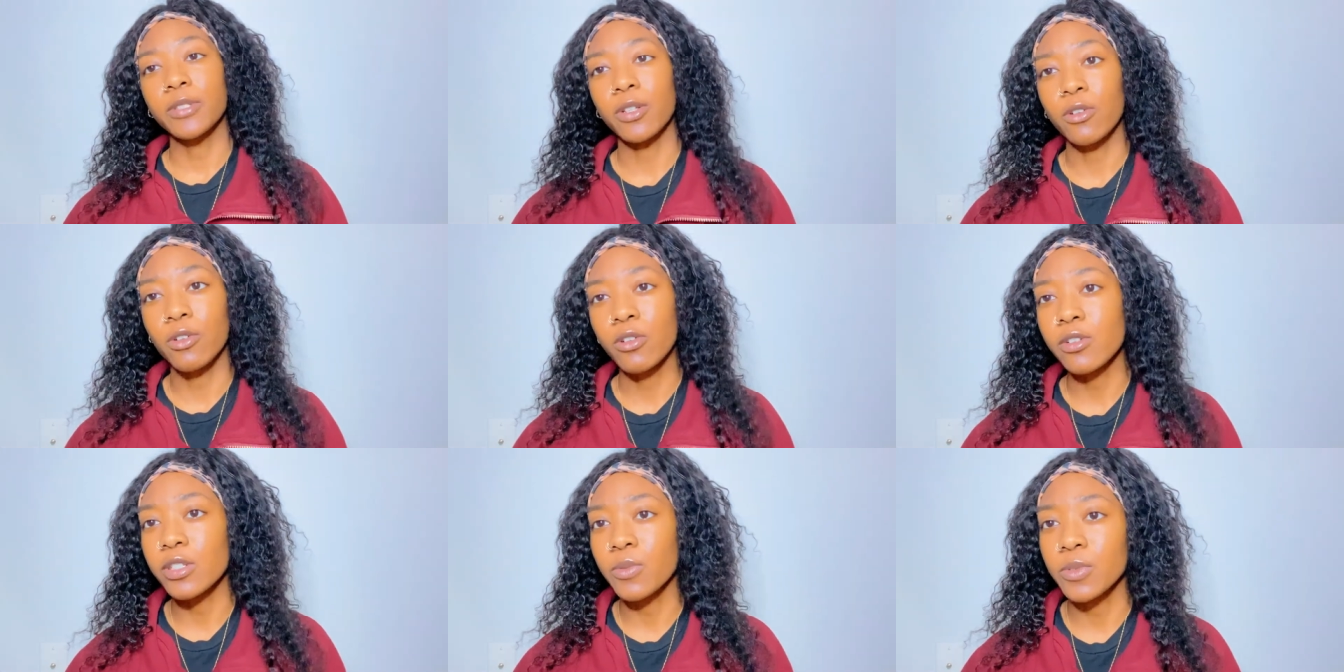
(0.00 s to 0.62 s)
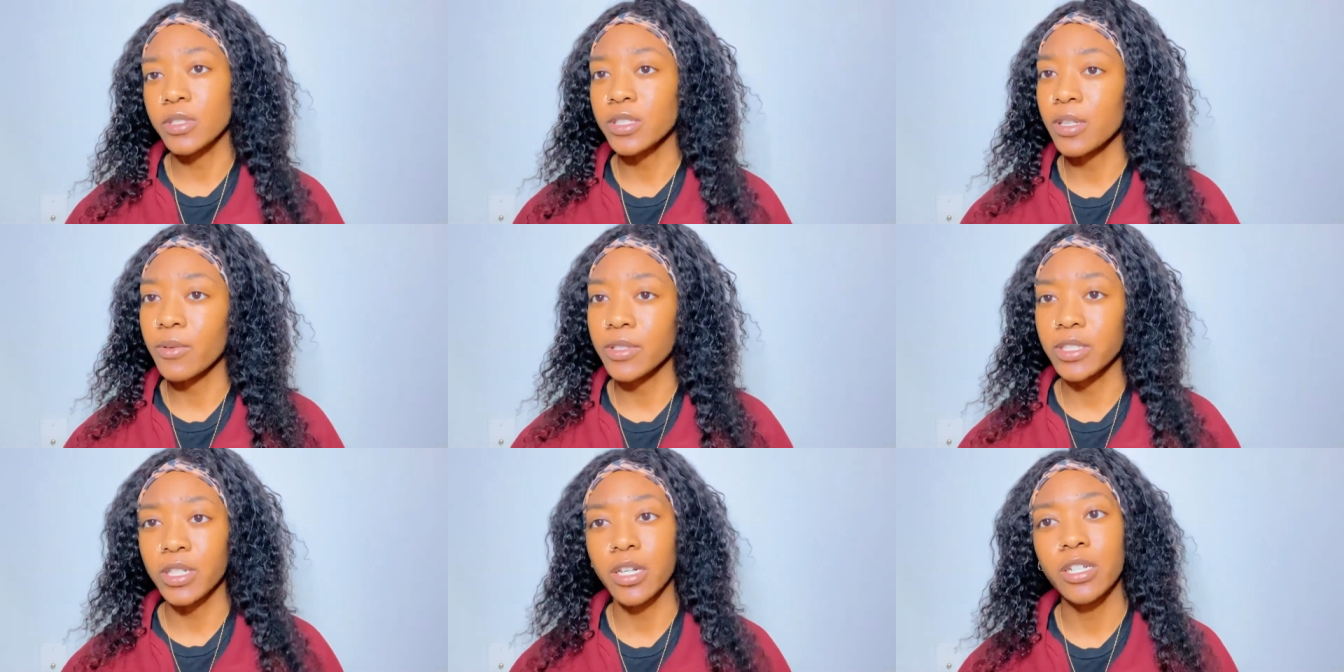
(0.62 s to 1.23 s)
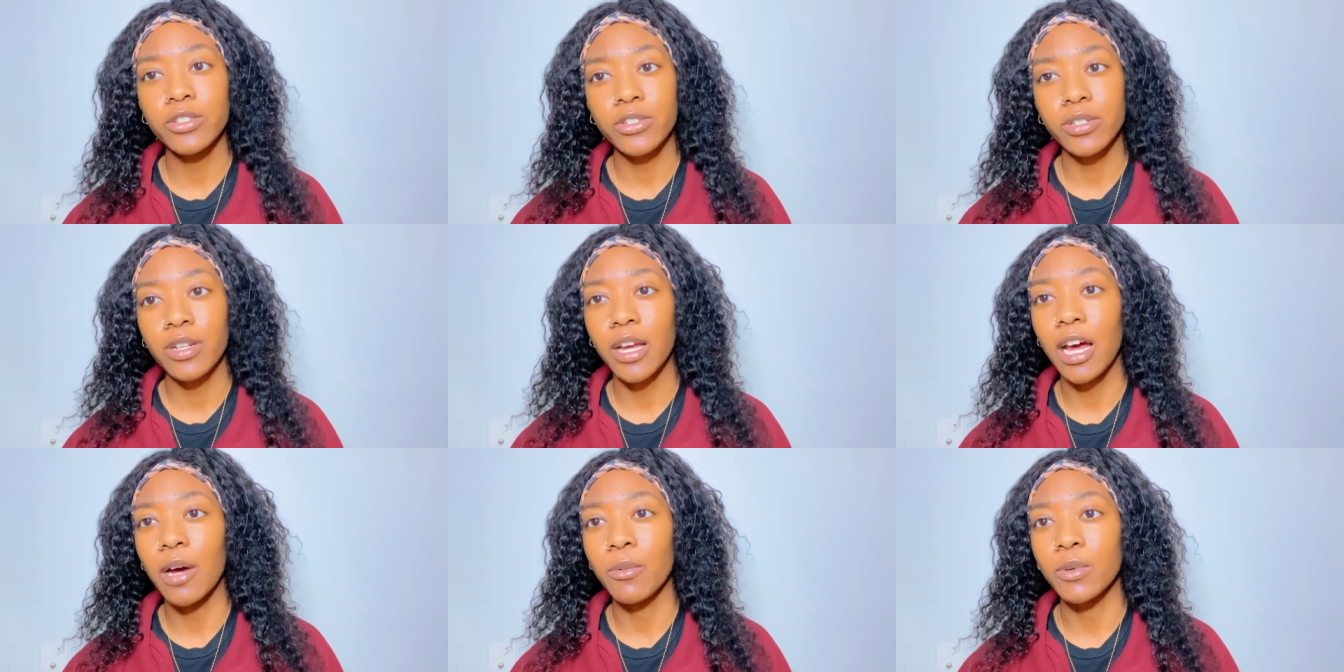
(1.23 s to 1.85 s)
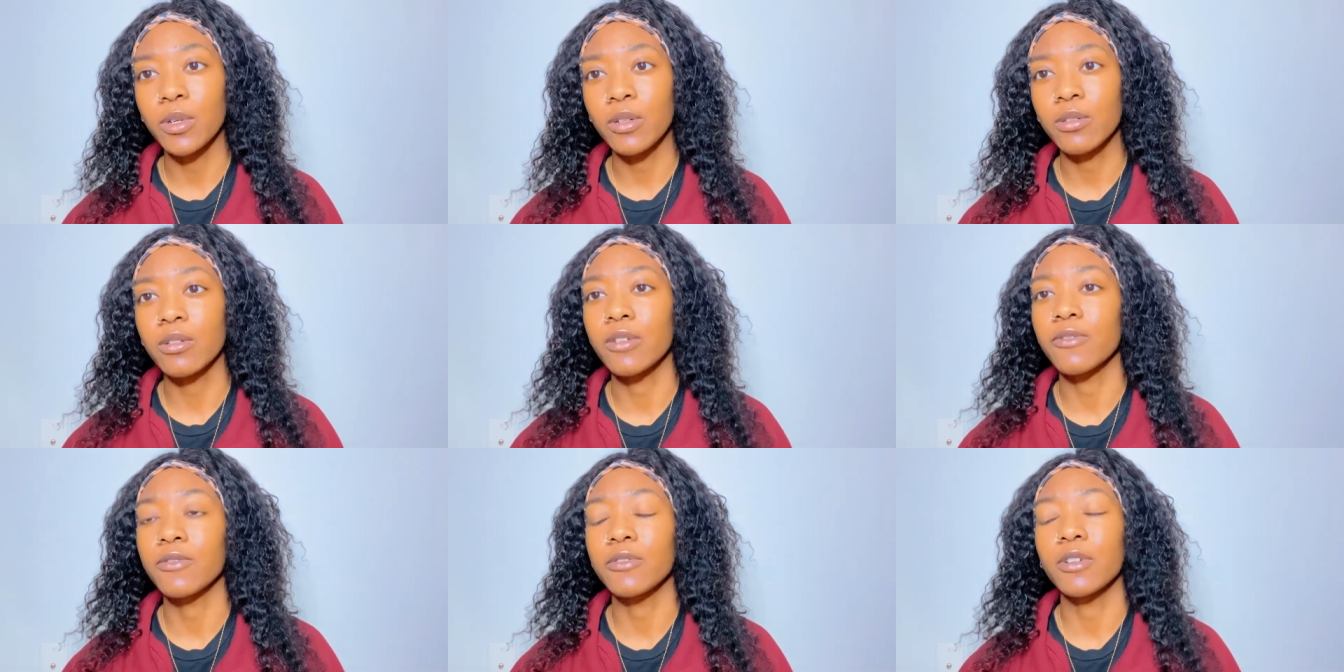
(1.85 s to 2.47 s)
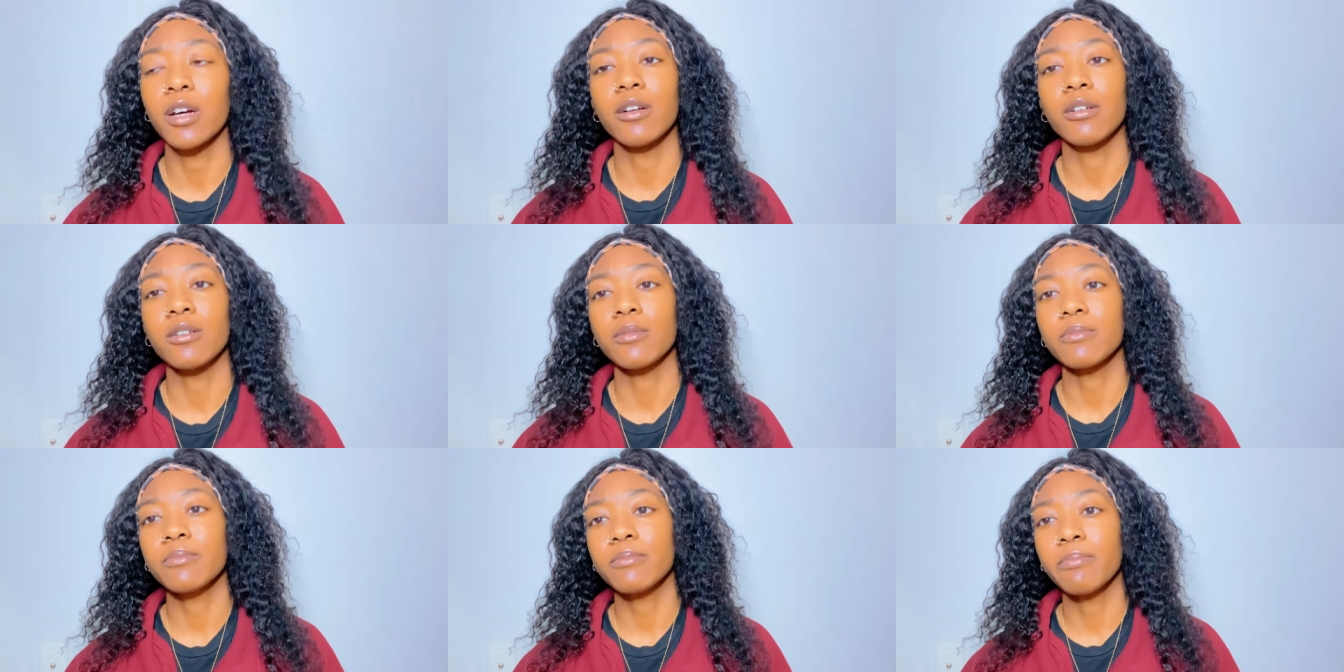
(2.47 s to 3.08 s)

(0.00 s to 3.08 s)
So of course, once I reach 100, I will um,